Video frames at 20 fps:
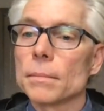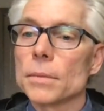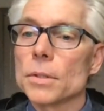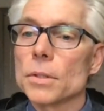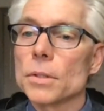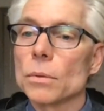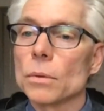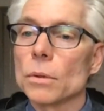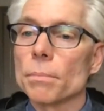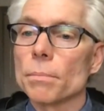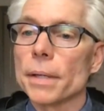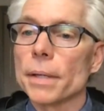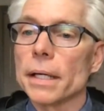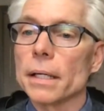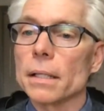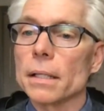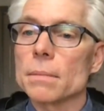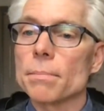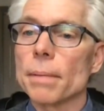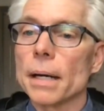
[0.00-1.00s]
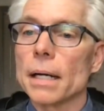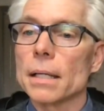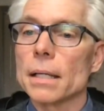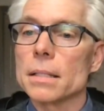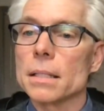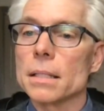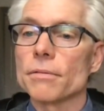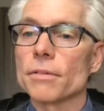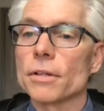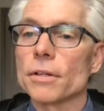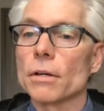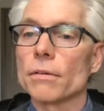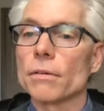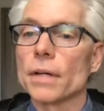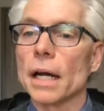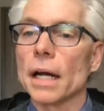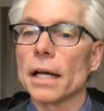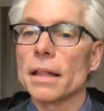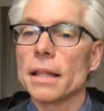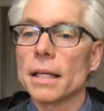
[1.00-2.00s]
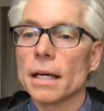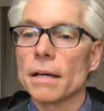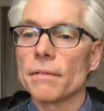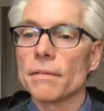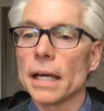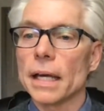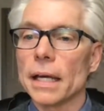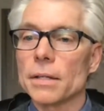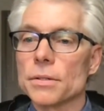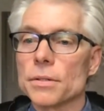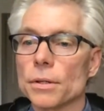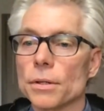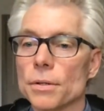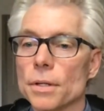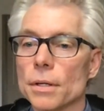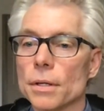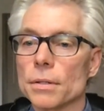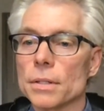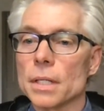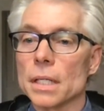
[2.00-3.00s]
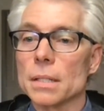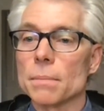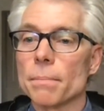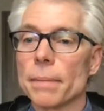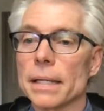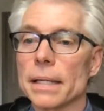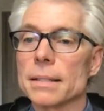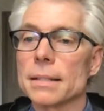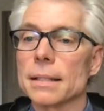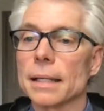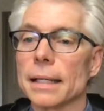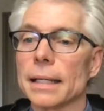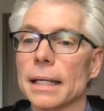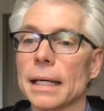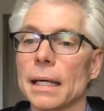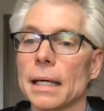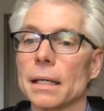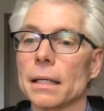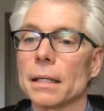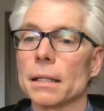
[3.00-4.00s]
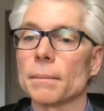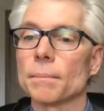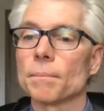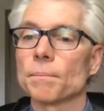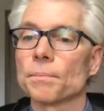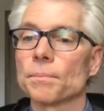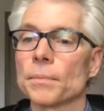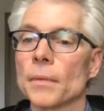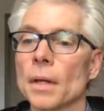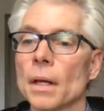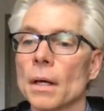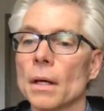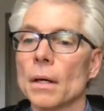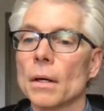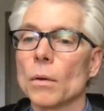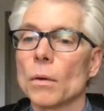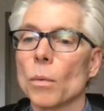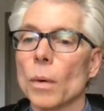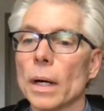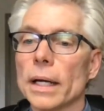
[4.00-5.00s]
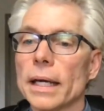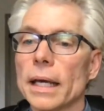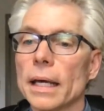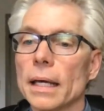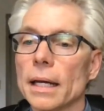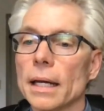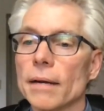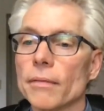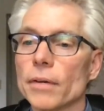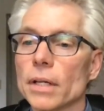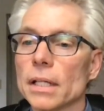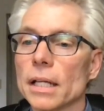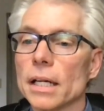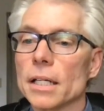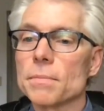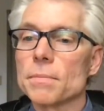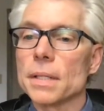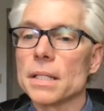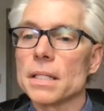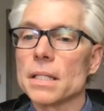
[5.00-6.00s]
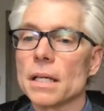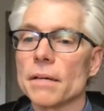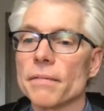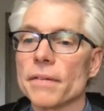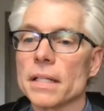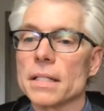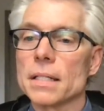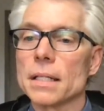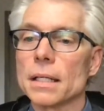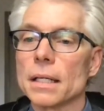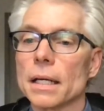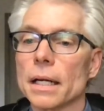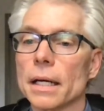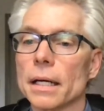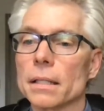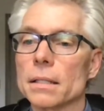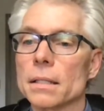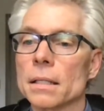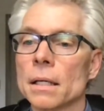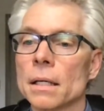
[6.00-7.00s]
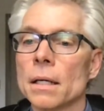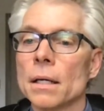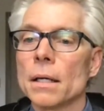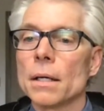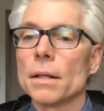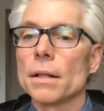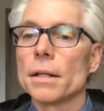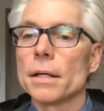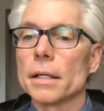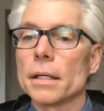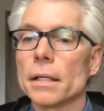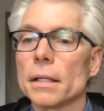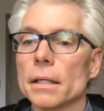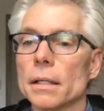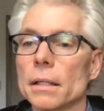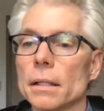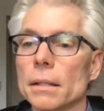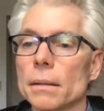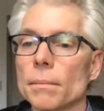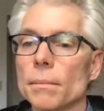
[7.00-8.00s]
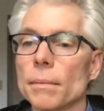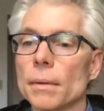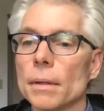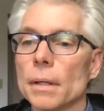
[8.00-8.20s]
School picks, positive COVID. I think I've answered those as best I can. Why can't every class be CFSD Connect? I